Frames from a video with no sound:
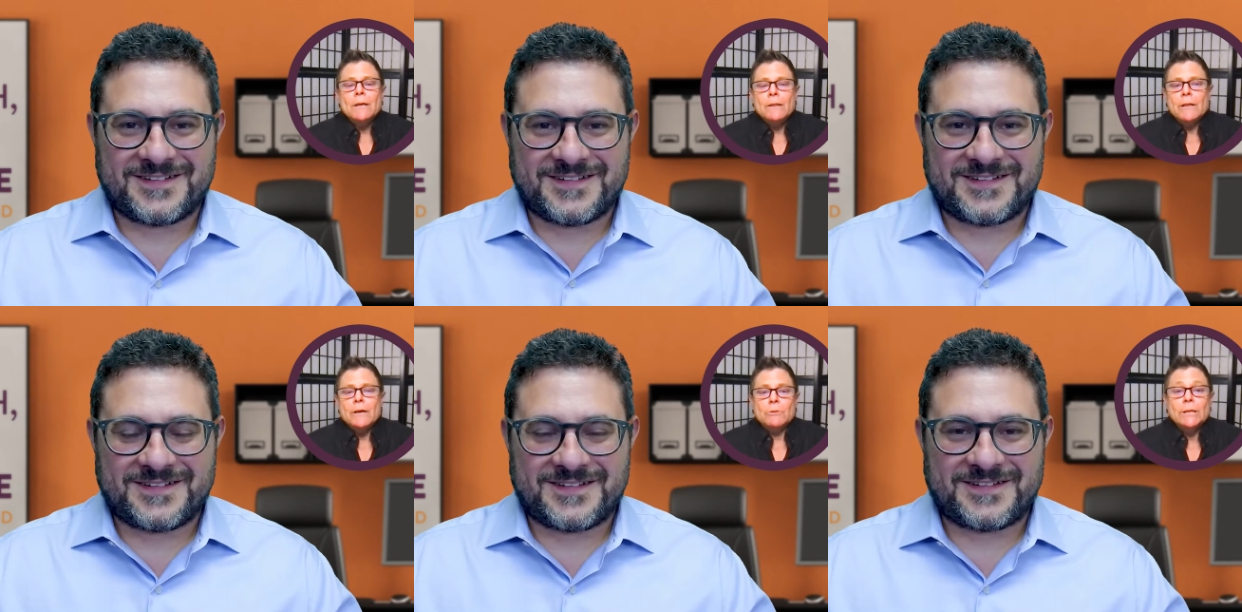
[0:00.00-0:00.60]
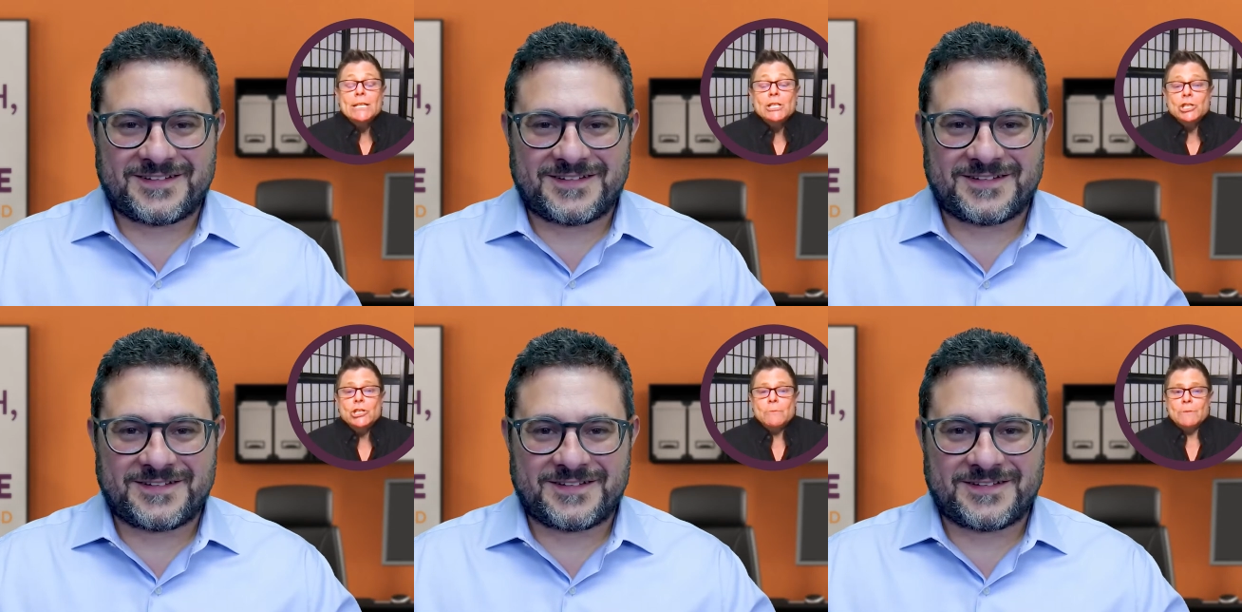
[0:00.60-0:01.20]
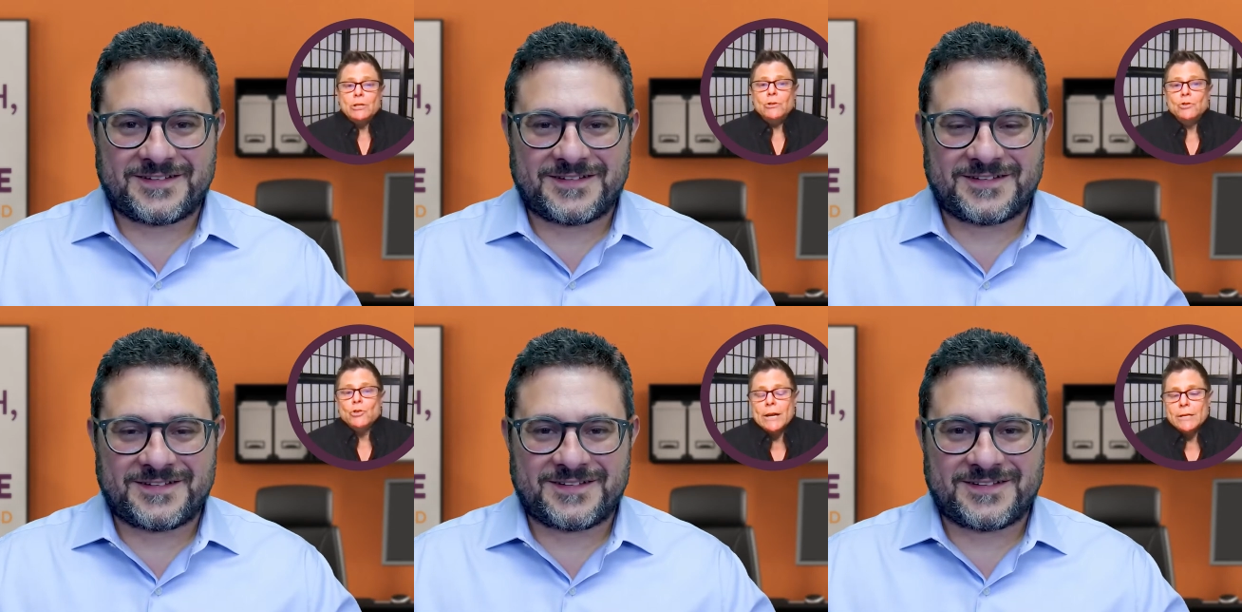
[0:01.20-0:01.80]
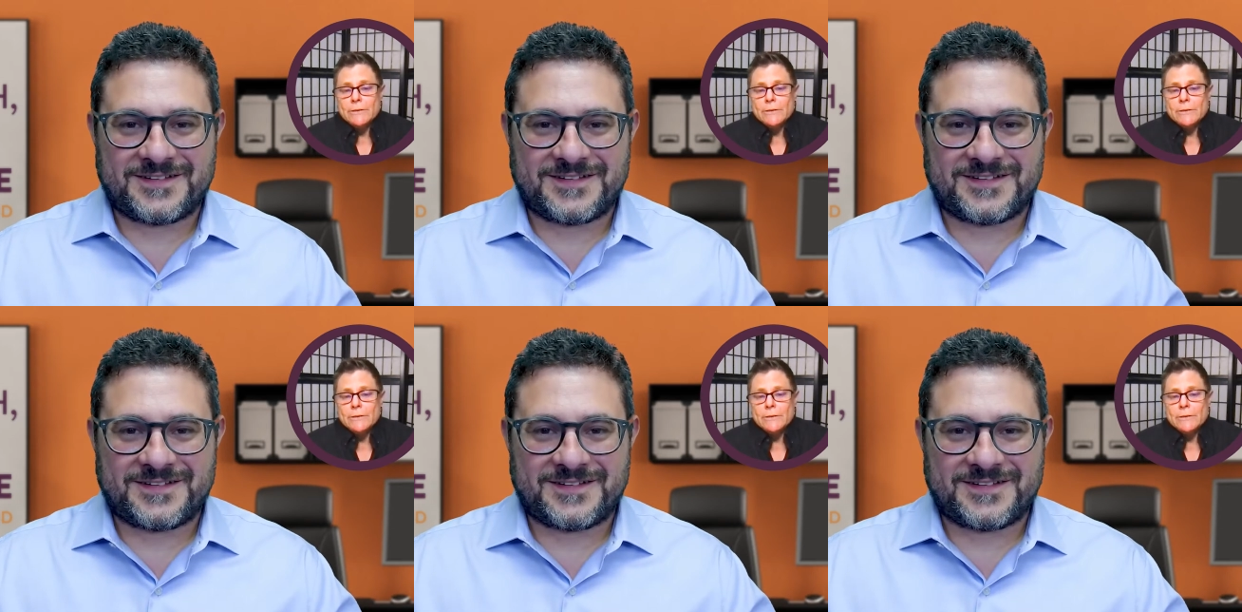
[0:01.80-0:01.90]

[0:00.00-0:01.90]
Speaker 1: the relationship that you try to